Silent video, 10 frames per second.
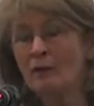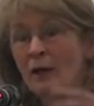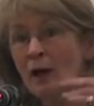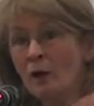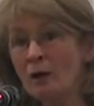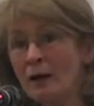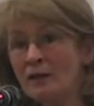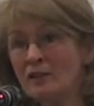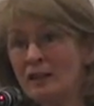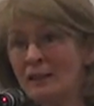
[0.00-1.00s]
The whole
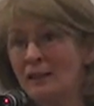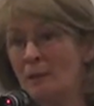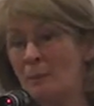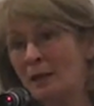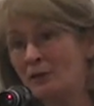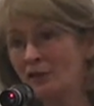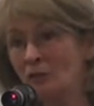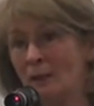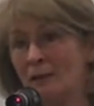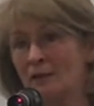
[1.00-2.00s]
idea about
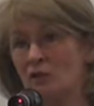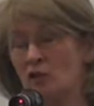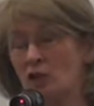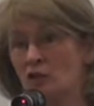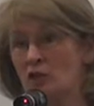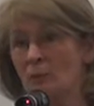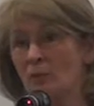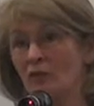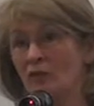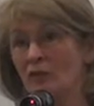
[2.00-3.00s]
expanding drug
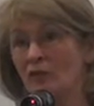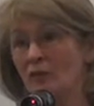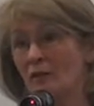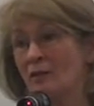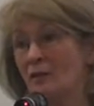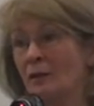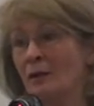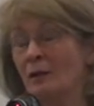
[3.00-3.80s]
treatment services under